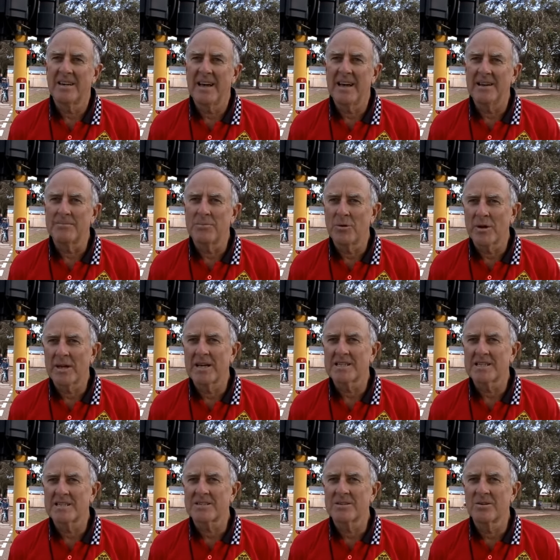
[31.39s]
at Port
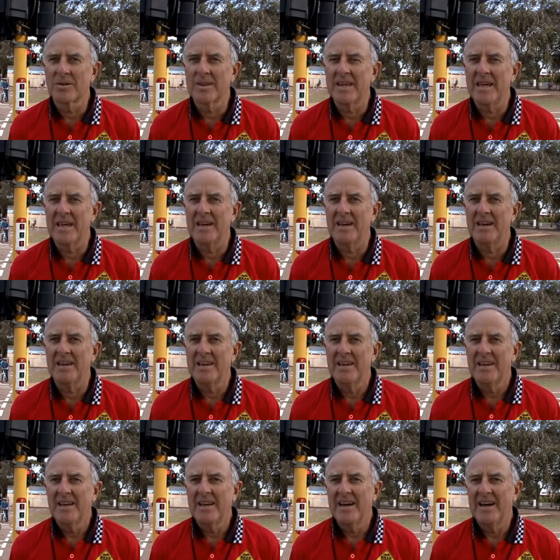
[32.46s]
Augusta School of the Air
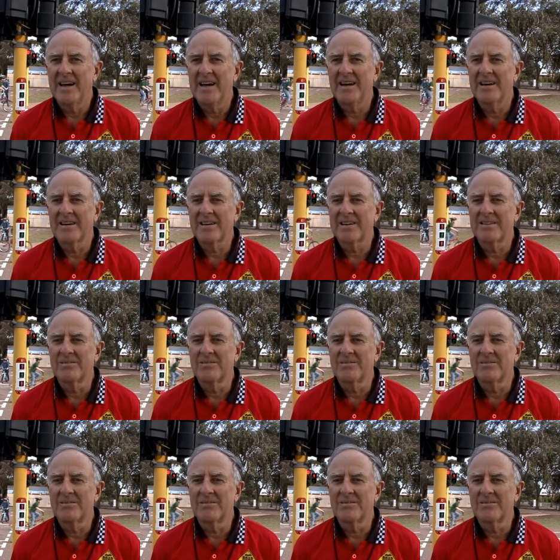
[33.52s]
uh,